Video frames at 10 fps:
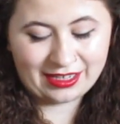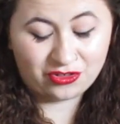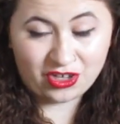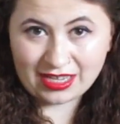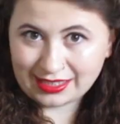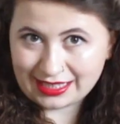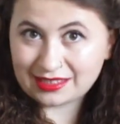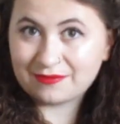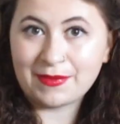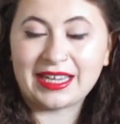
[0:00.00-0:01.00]

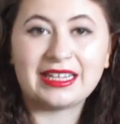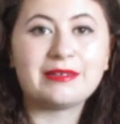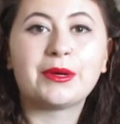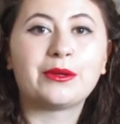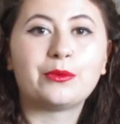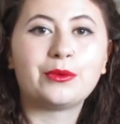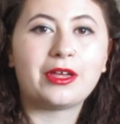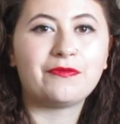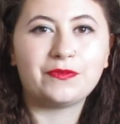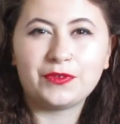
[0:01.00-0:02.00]
dresses mainly, but
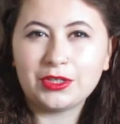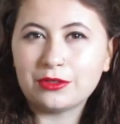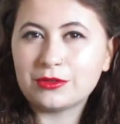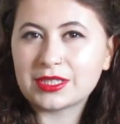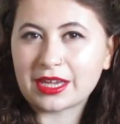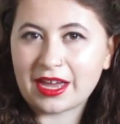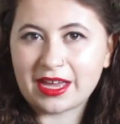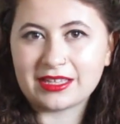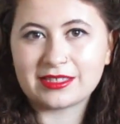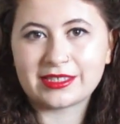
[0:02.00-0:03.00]
a few
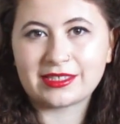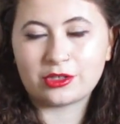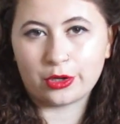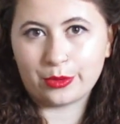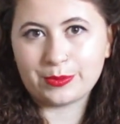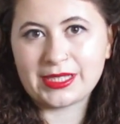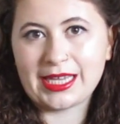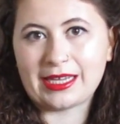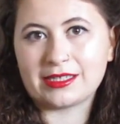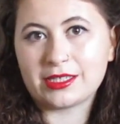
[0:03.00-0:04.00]
skirts, tops
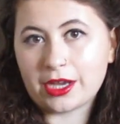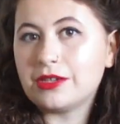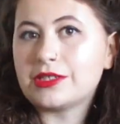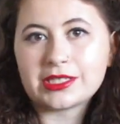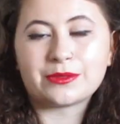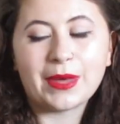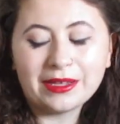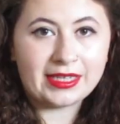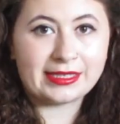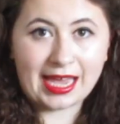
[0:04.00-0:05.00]
and coats as well.
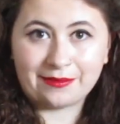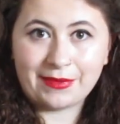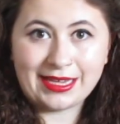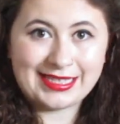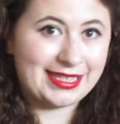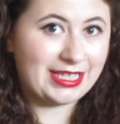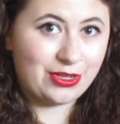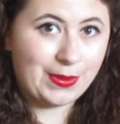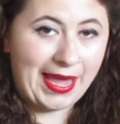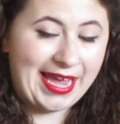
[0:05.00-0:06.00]
It's handmade in the
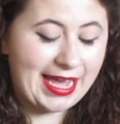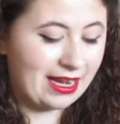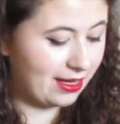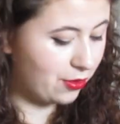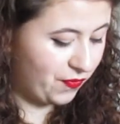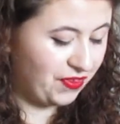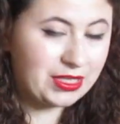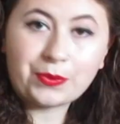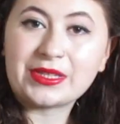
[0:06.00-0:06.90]
UK and I got this